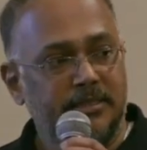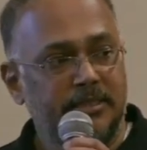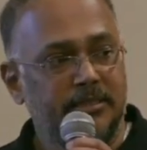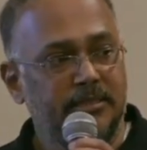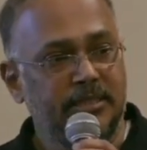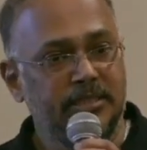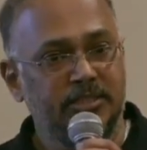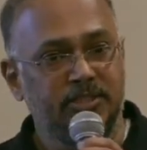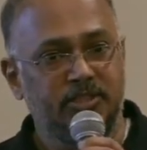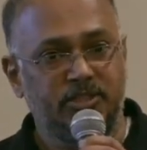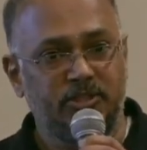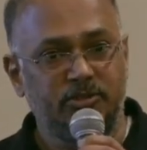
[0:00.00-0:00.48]

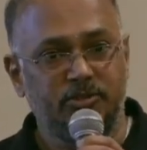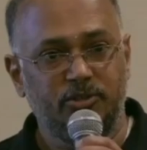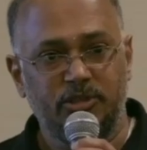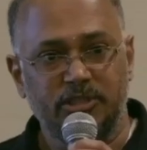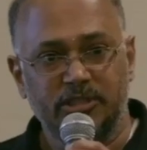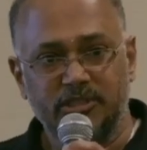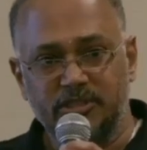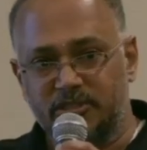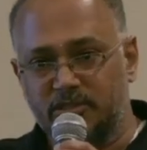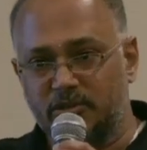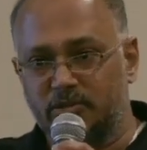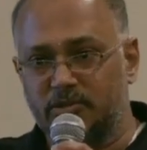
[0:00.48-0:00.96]

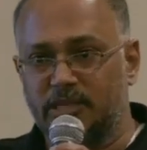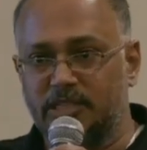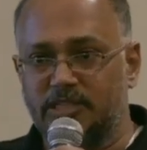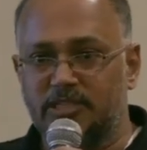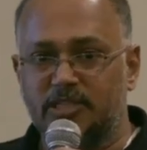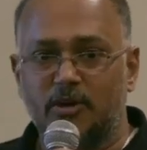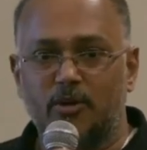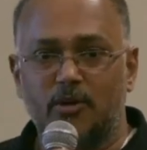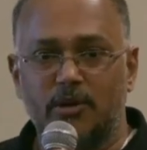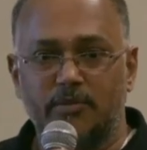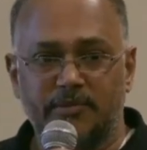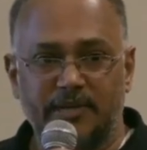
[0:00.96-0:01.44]
institutions, so that's
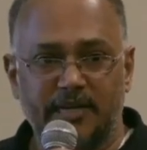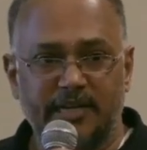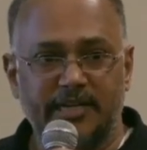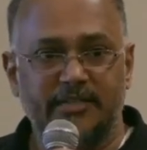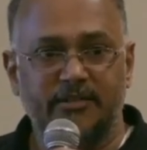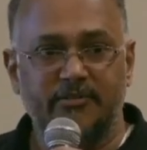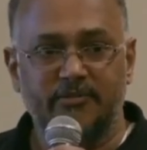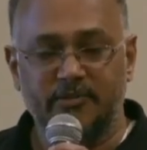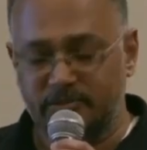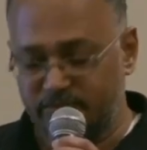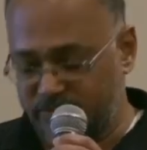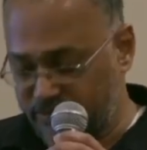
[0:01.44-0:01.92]
how I'm
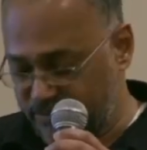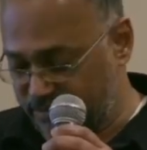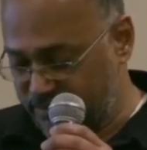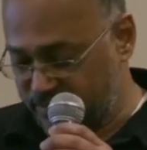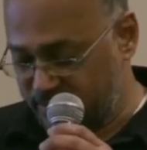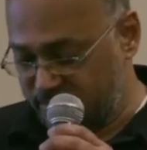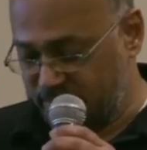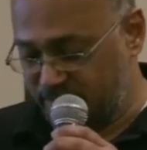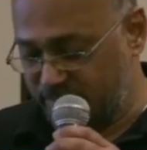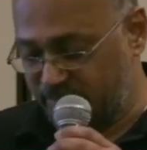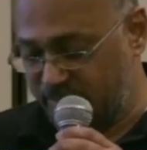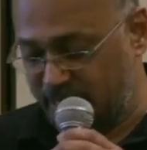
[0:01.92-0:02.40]
connected with
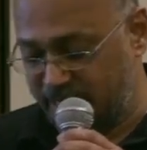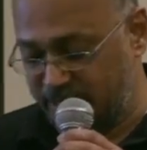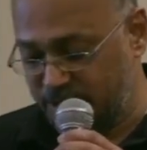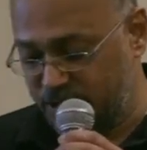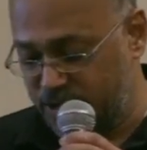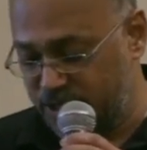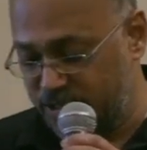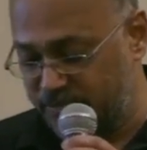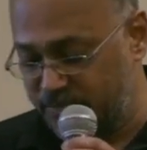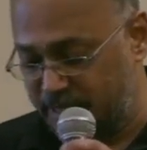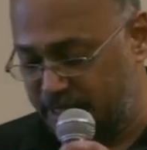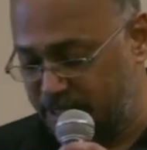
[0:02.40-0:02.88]
Value
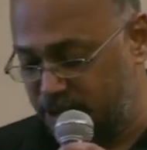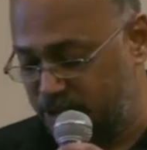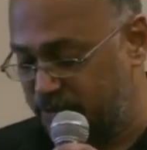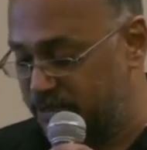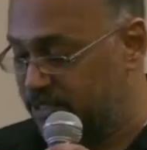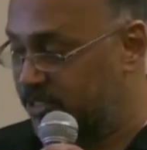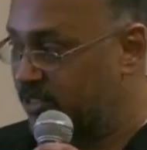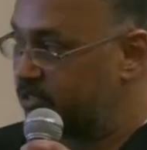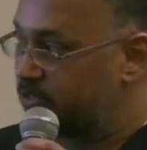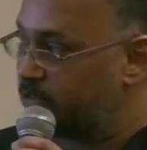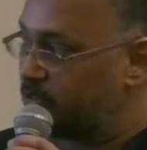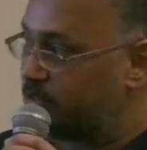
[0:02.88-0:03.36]
Stream
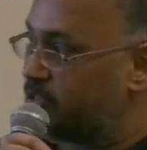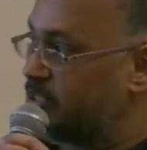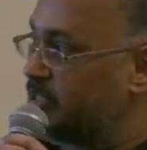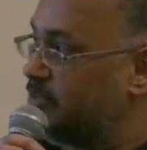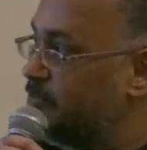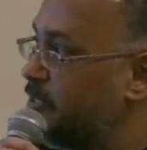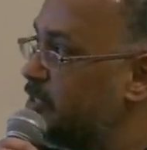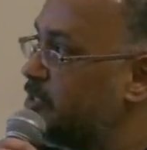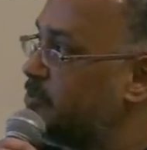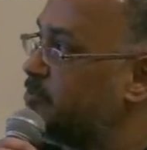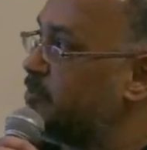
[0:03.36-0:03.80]
Management Consortium as